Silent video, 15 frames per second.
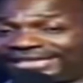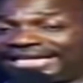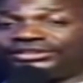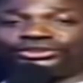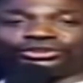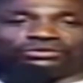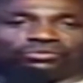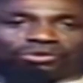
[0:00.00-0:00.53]

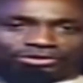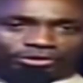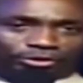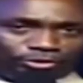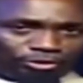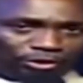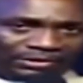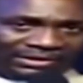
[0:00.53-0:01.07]
attention was
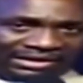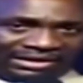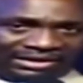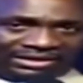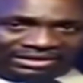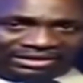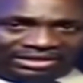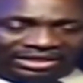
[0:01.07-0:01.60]
drawn,
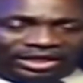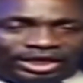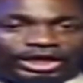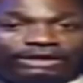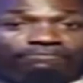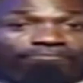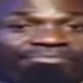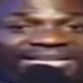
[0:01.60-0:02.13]

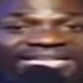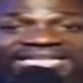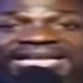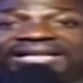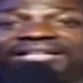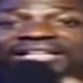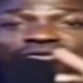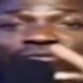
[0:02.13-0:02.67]
he
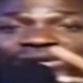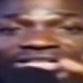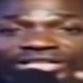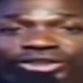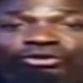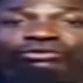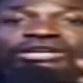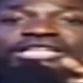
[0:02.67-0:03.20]
immediately
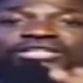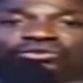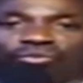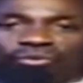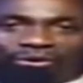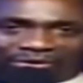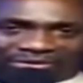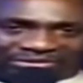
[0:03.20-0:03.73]
withdrew his
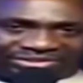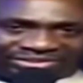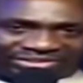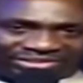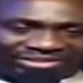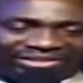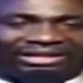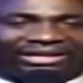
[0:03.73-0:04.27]

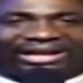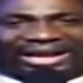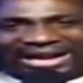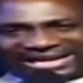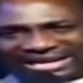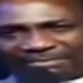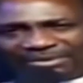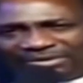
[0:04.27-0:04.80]
words
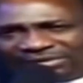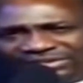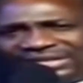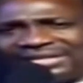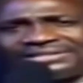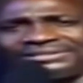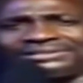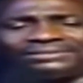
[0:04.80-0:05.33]
and
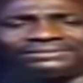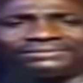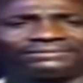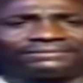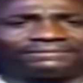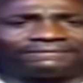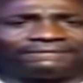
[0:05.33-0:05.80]
apologized.